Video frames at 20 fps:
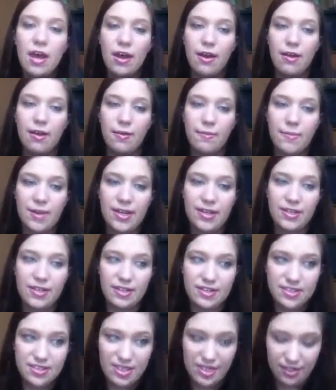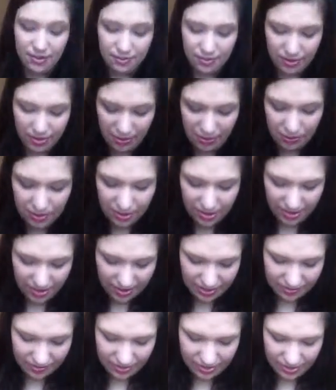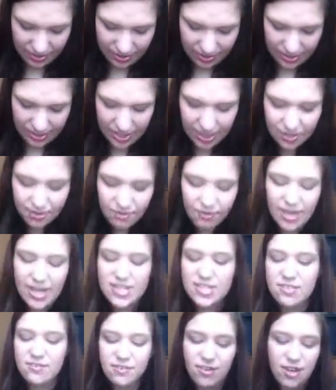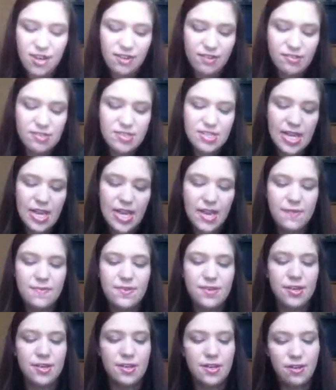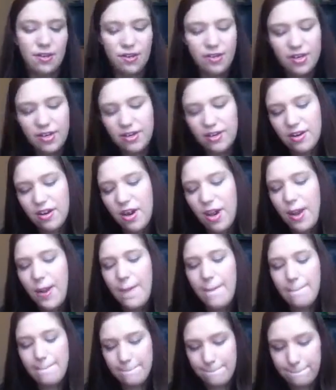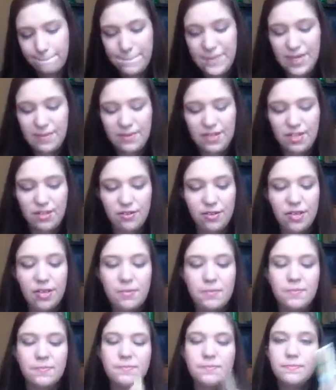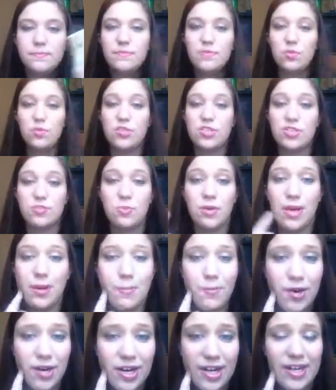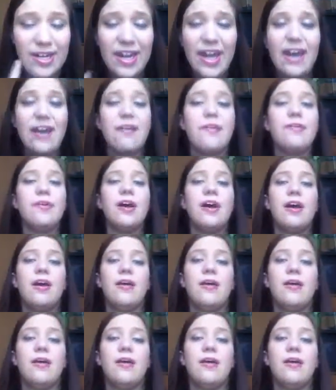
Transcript: I think it's like really pretty and everything. And the last but not least, I have a Garnier BB cream, which is what I'm wearing now.